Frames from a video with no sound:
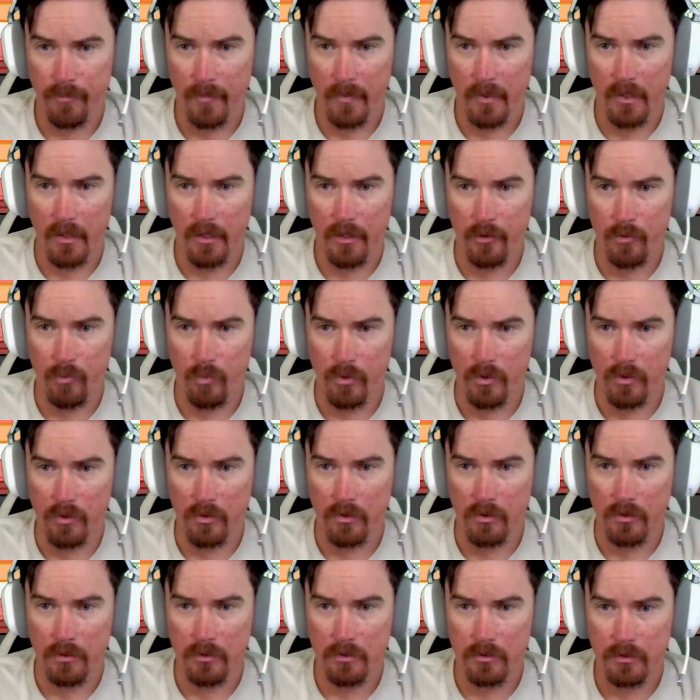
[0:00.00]
it
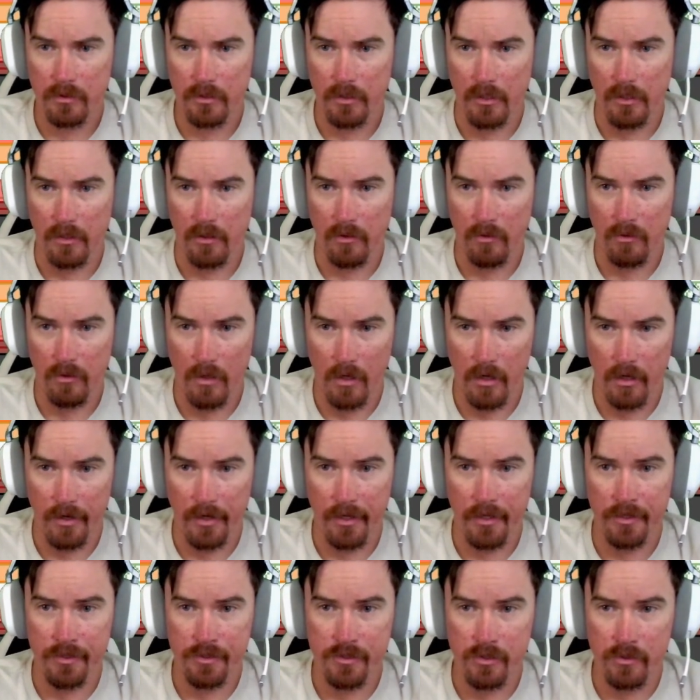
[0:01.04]
will, you know, on
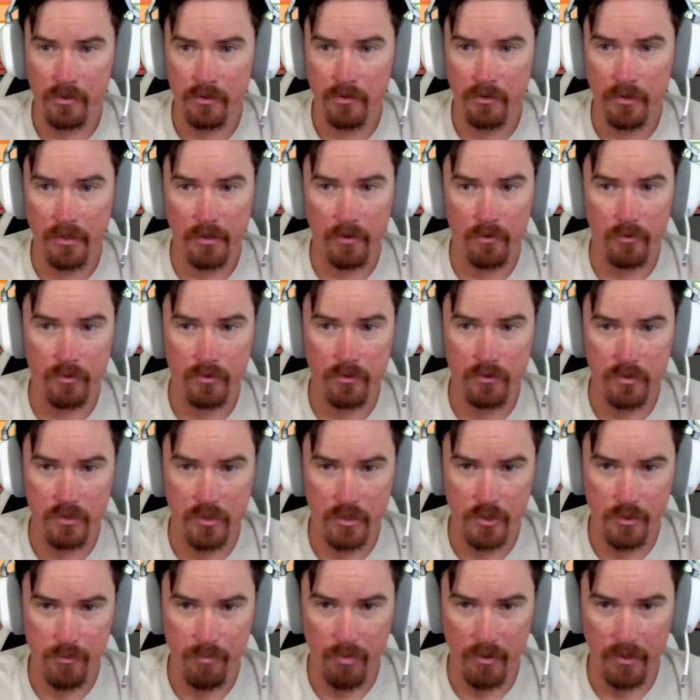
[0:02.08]
enter, it'll
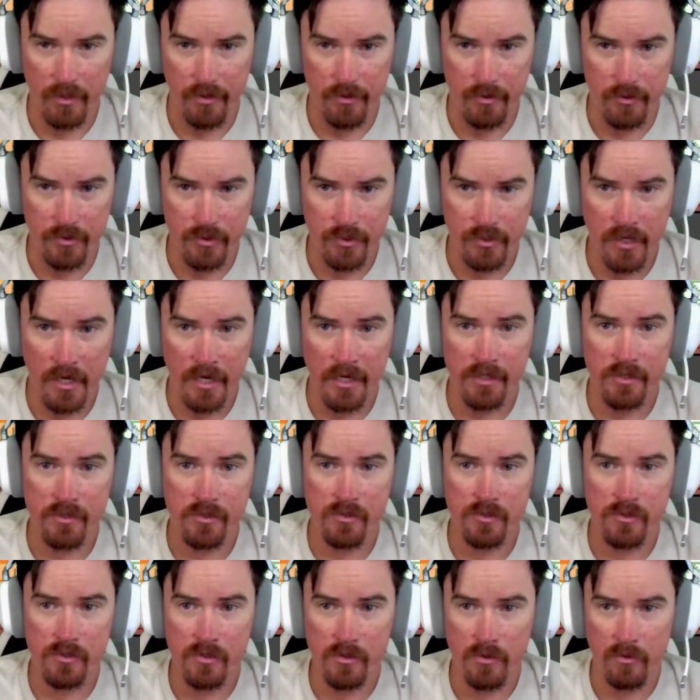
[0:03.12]
display their
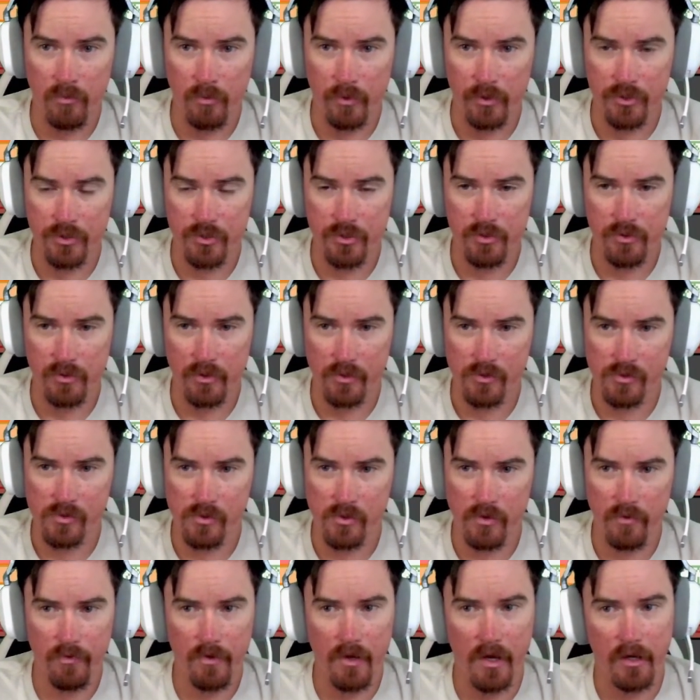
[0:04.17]
stats, which if
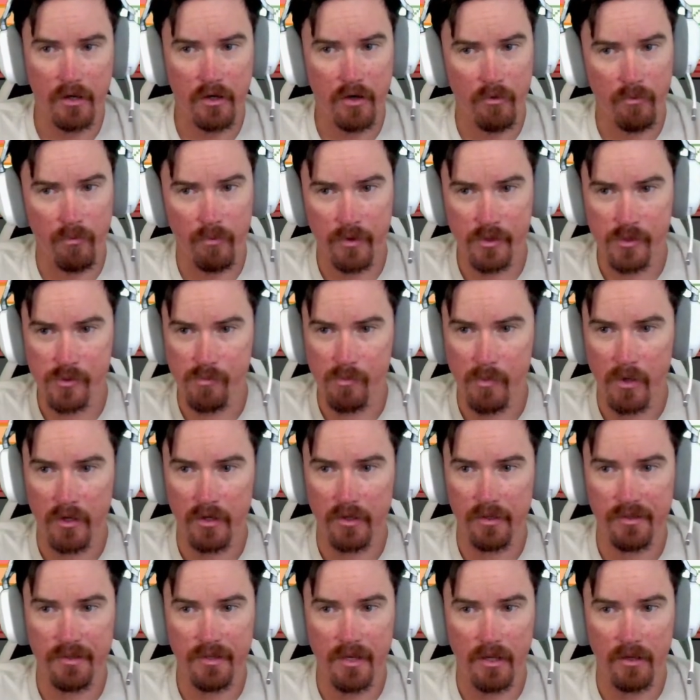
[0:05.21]
you've got charisma,
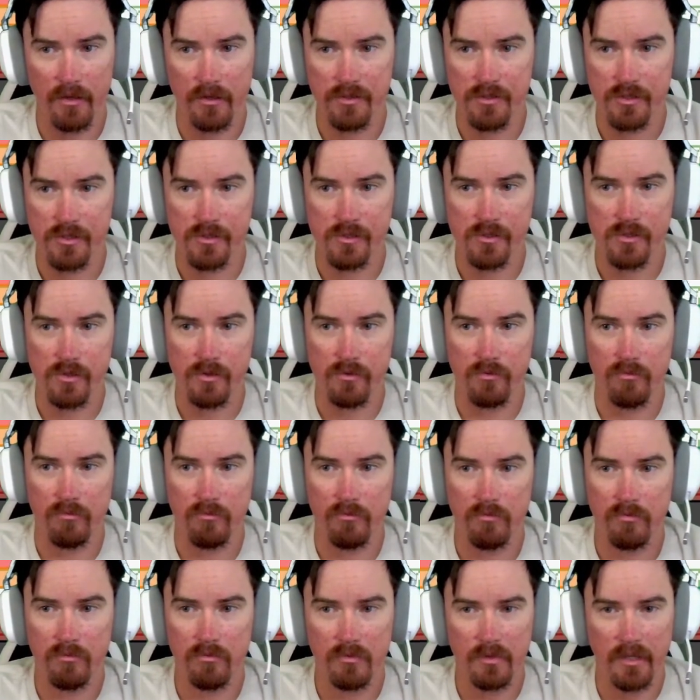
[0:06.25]
intelligence, and
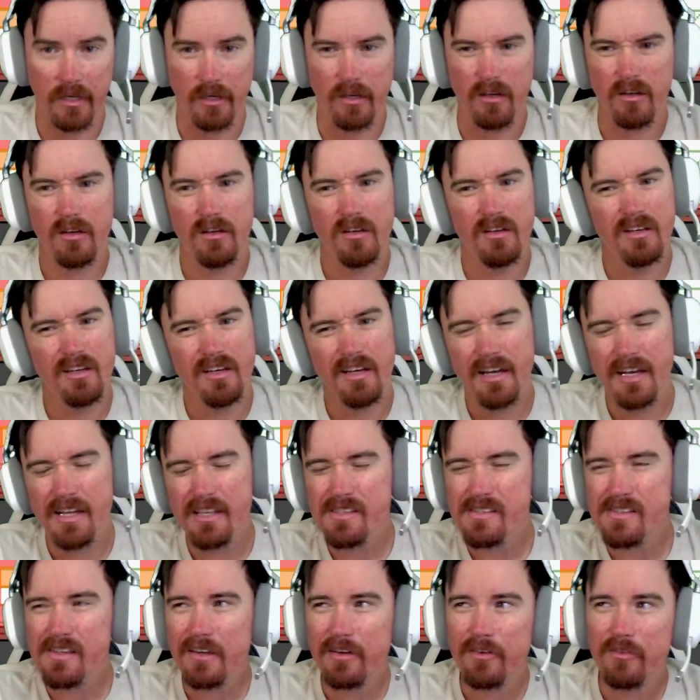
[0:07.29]
like,
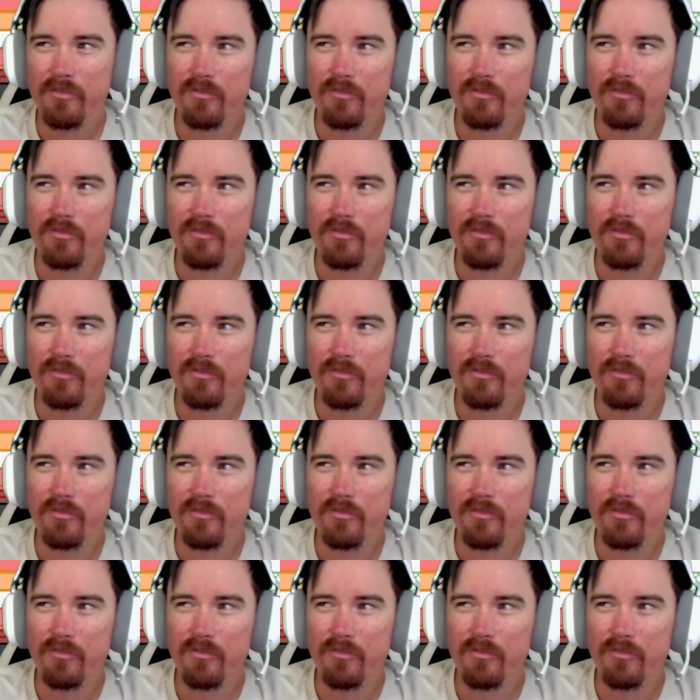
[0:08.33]
it's like